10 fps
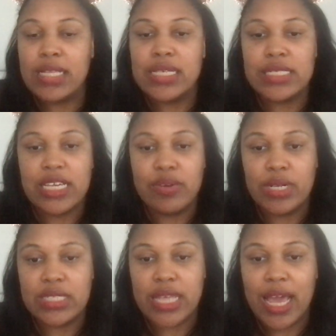The secret
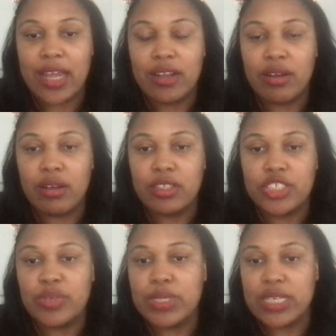is that
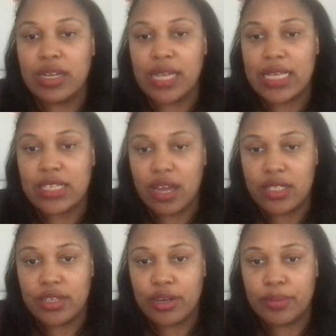she went to their last
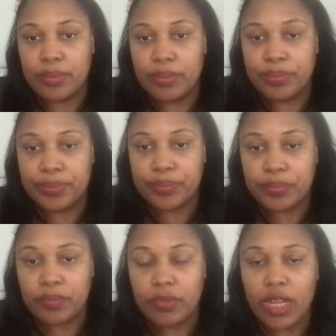concert,
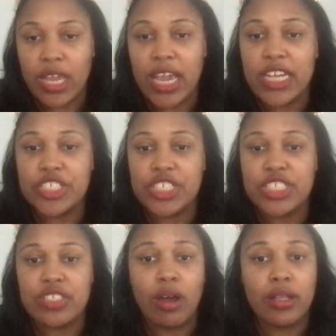and she
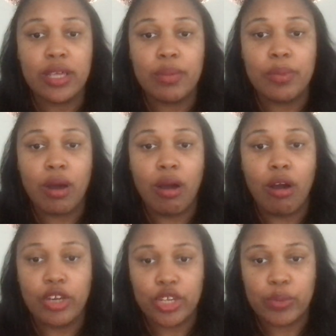saw them
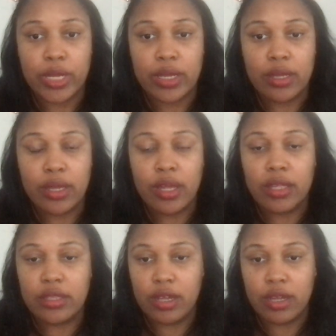arguing
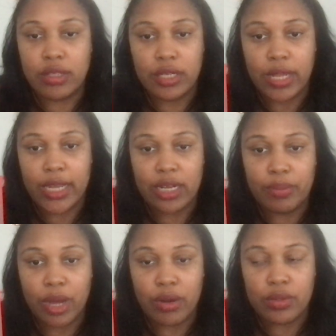the lightning
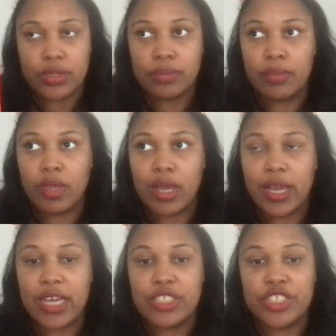bottles,
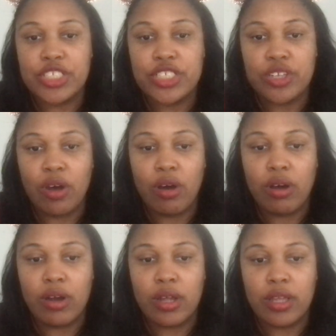and she
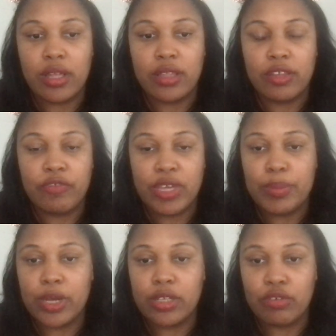saw the
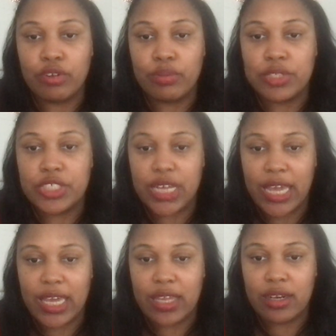female of the group,
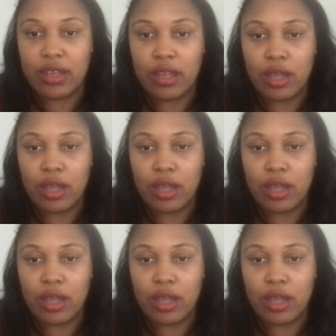Jane,